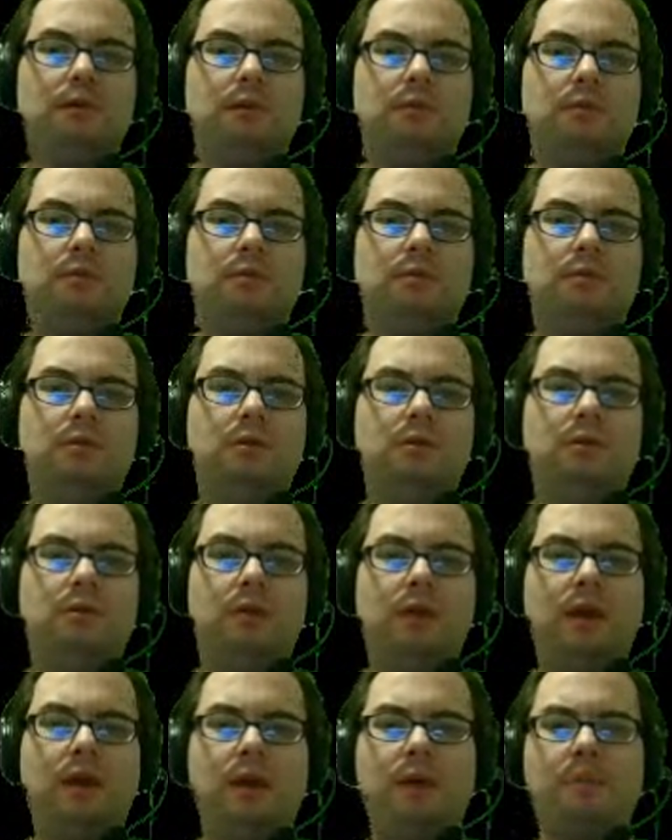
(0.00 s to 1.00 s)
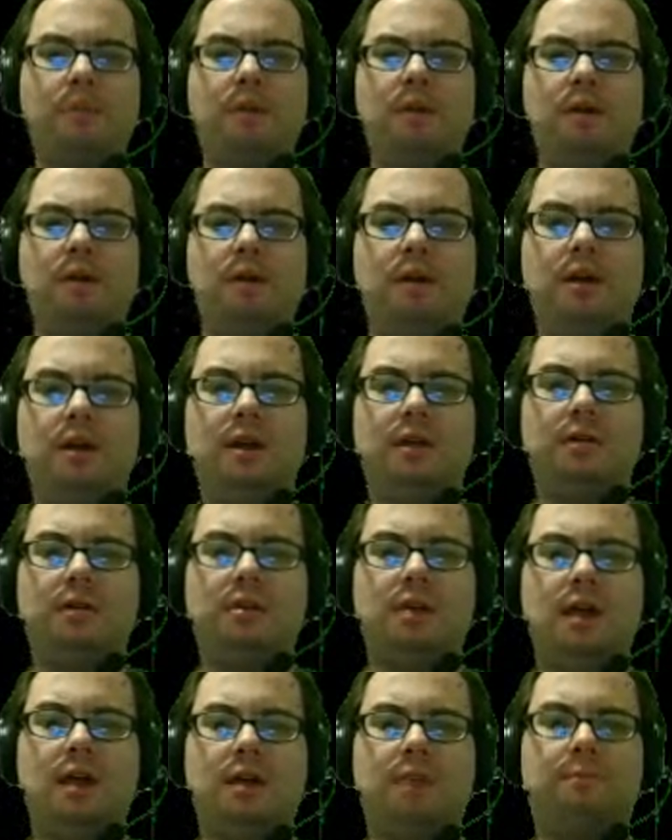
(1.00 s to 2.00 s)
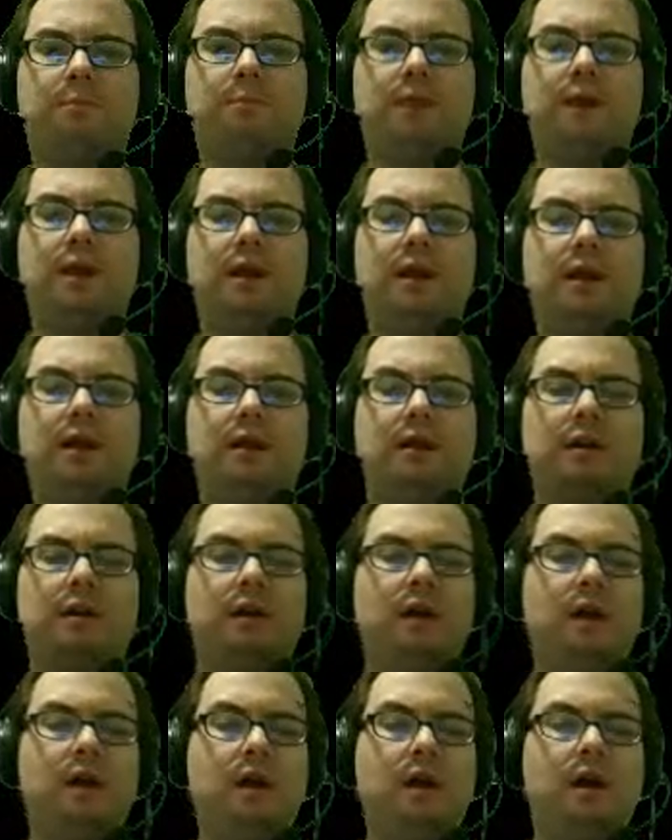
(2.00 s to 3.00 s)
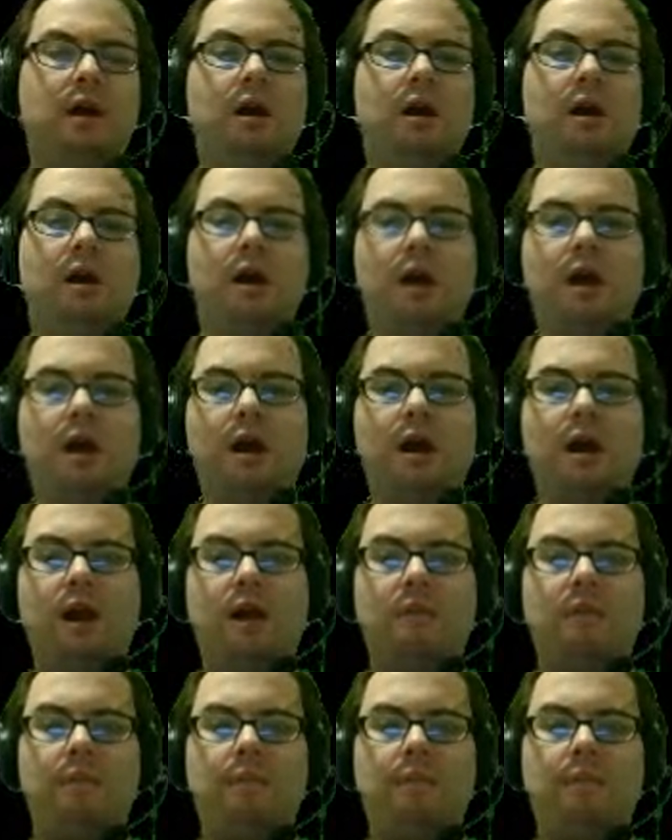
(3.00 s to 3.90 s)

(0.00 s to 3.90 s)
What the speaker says: Why are you talking to me? Okay, I'm going to go ahead and take a break here.